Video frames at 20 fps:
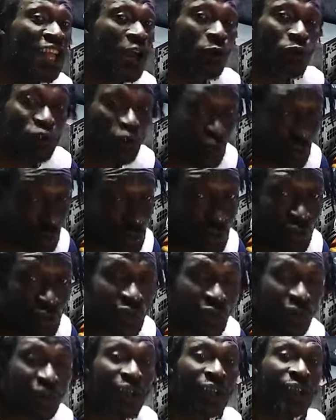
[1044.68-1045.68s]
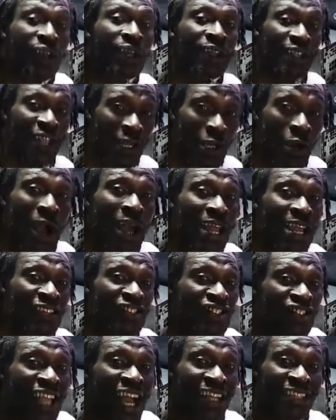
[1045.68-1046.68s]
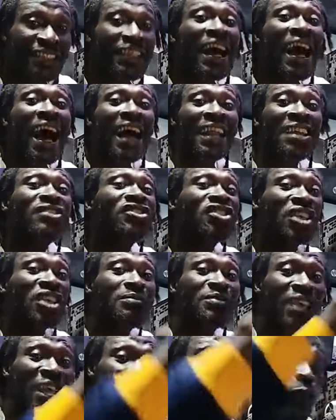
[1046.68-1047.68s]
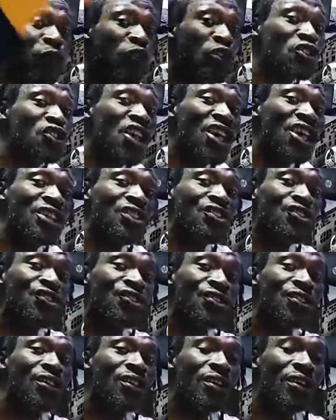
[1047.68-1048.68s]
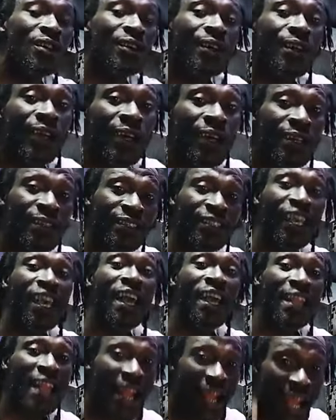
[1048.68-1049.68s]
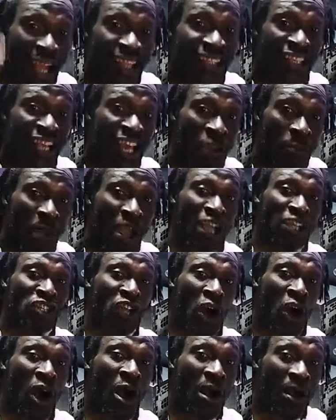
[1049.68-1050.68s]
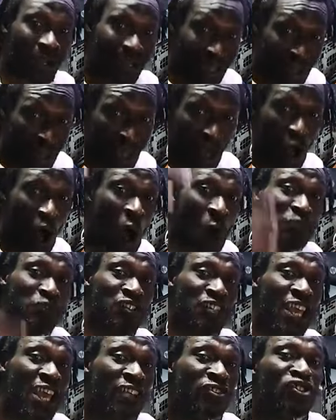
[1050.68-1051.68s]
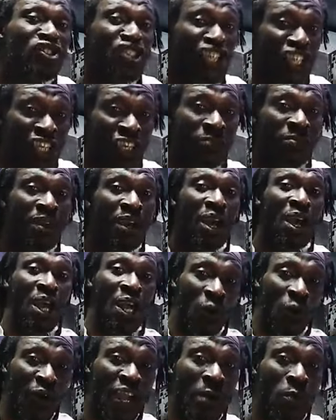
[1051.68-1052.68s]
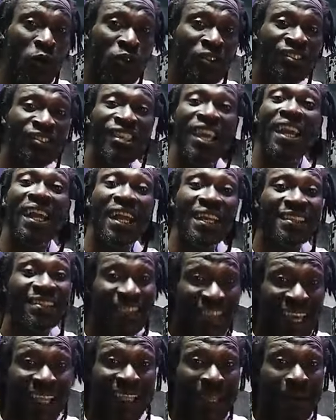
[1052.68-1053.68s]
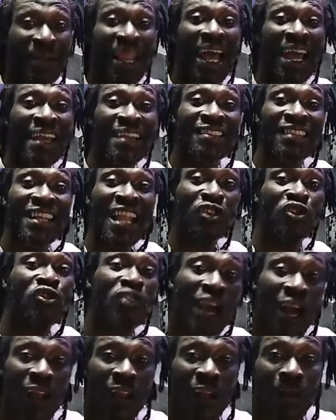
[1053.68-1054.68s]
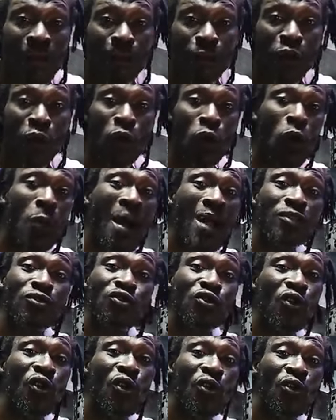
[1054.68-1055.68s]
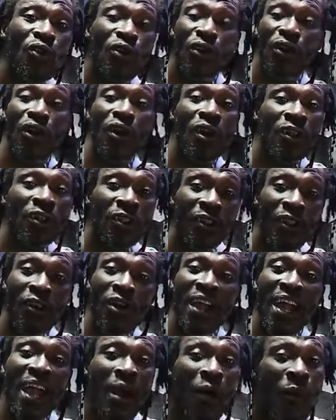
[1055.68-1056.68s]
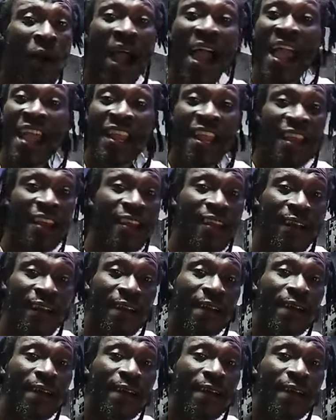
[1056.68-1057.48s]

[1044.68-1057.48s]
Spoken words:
able to. They not even start, other teams end up for change. Say they get a major upscale team, we're able to take them now international, global tour. No longer winding.